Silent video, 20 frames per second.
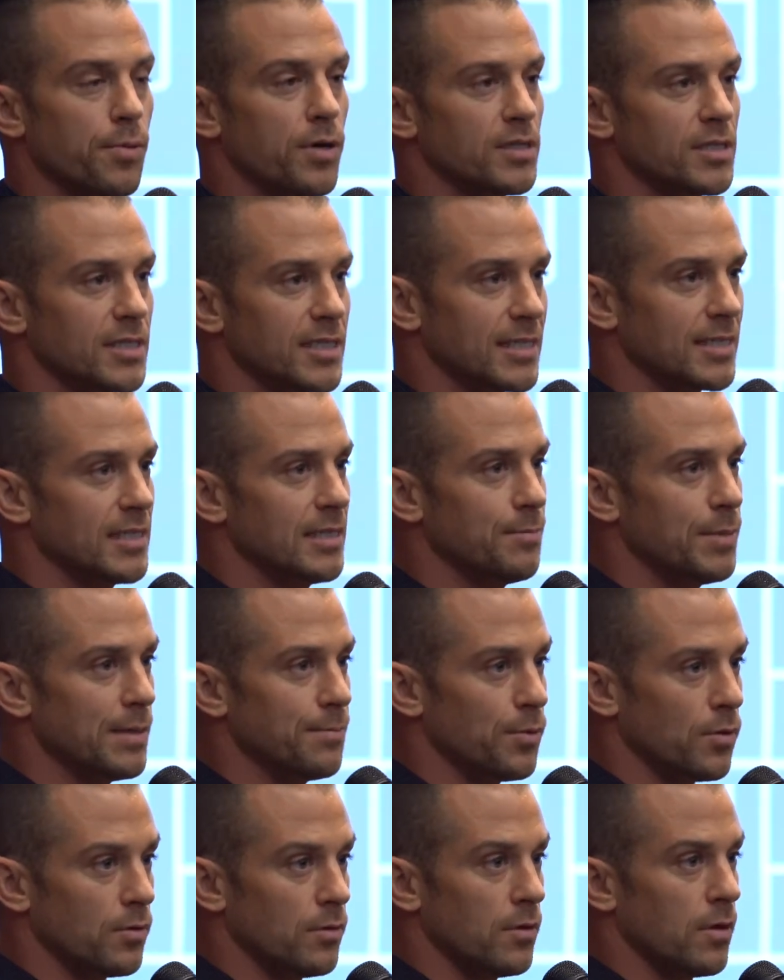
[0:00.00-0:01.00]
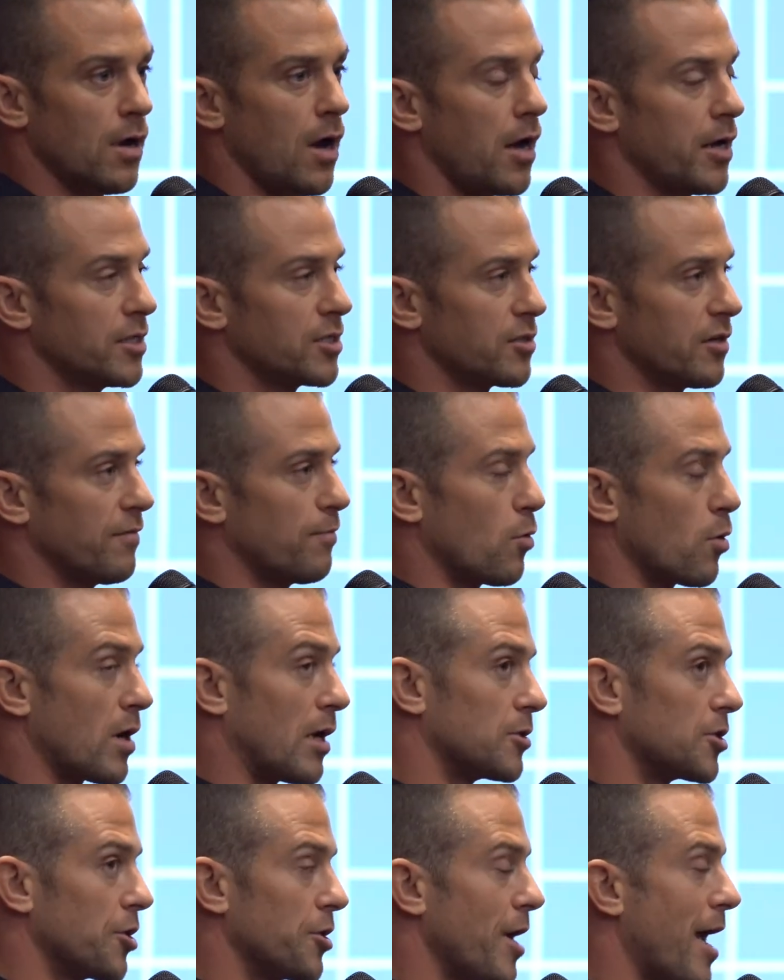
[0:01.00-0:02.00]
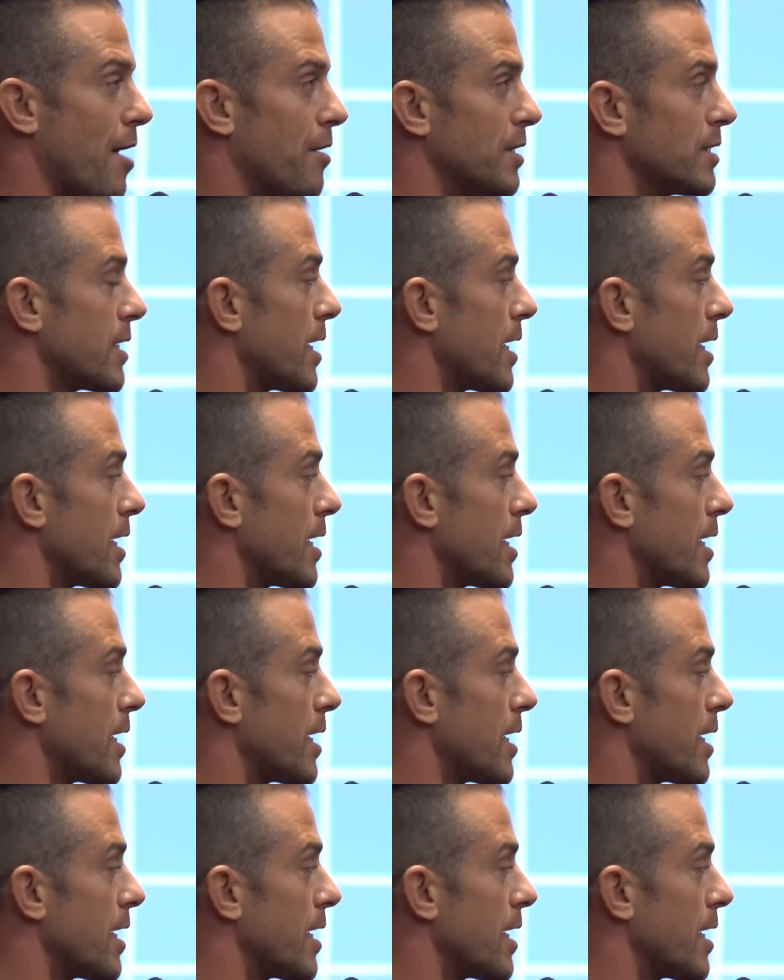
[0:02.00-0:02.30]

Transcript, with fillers: put 60 people on a surfboard. I'll show you how in a